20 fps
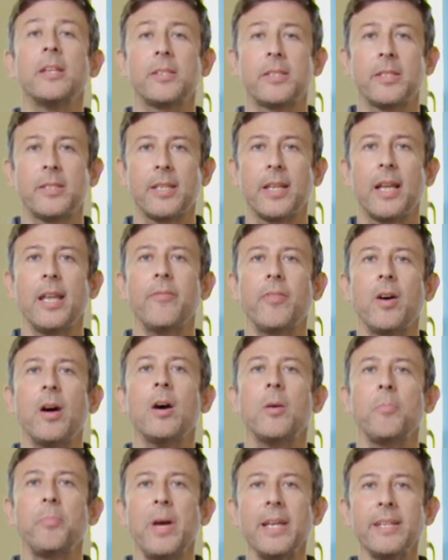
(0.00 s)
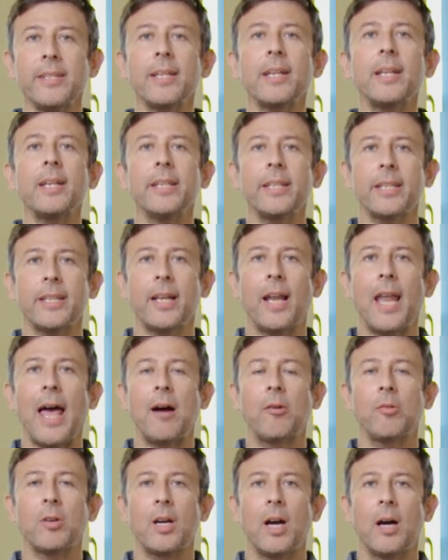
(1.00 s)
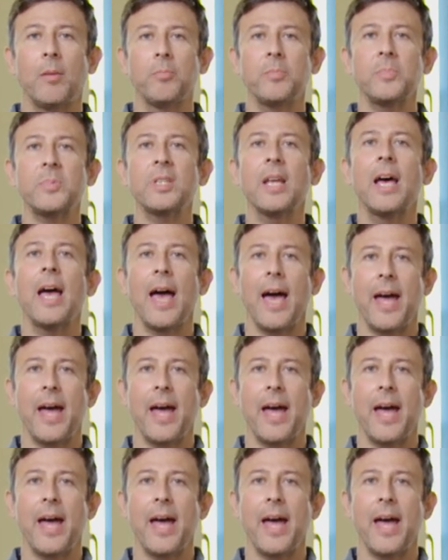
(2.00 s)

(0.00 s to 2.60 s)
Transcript: to deliver better clinical outcomes